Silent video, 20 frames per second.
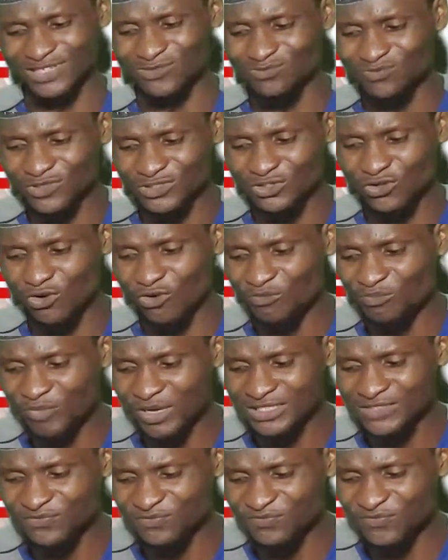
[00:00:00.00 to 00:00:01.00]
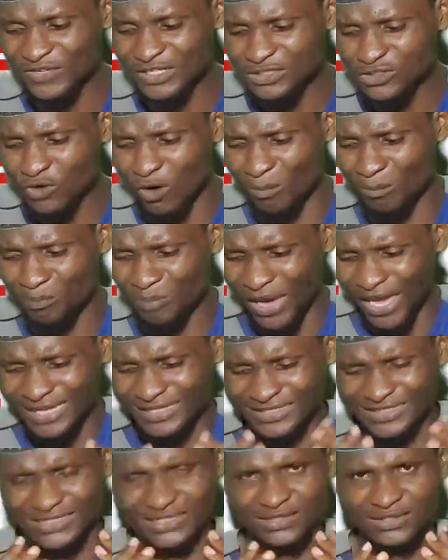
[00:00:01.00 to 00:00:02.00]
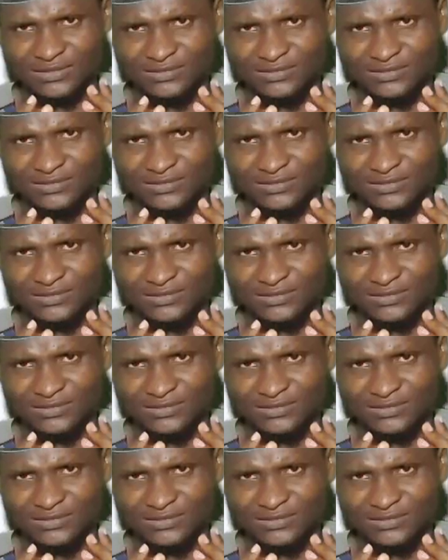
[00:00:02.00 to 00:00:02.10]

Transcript: in which government feels compelled